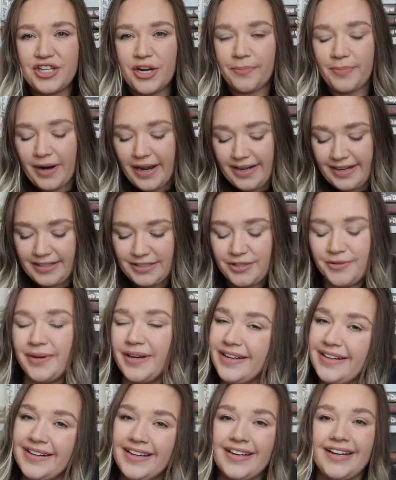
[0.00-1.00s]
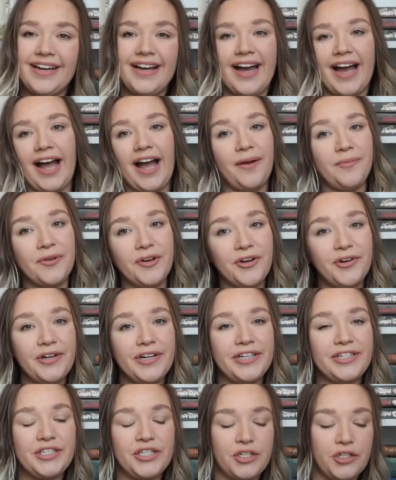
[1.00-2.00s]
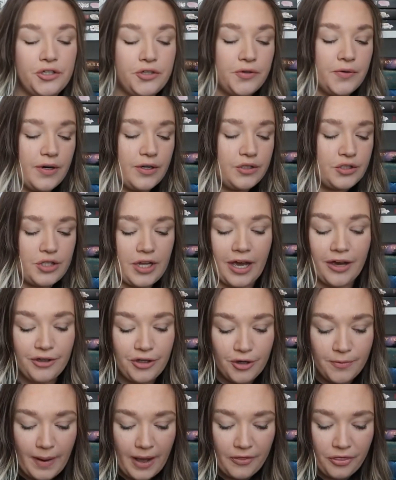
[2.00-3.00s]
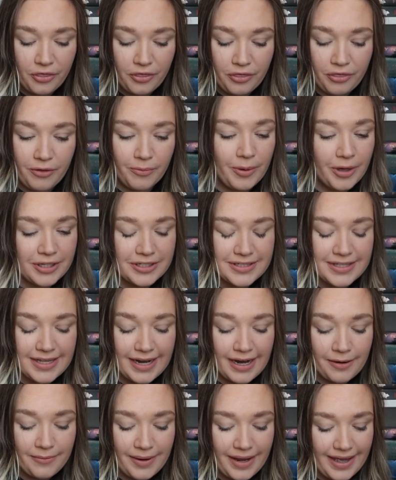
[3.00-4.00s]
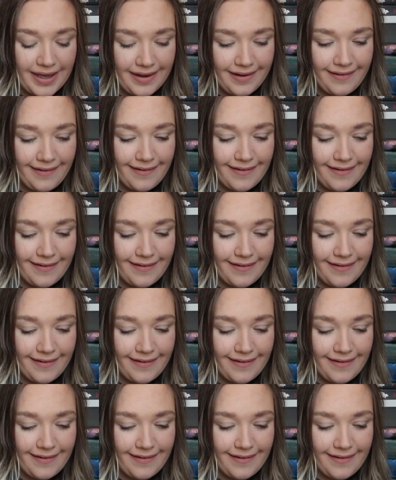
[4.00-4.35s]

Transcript: jump right into it. I'm going to tell you about the books that I read.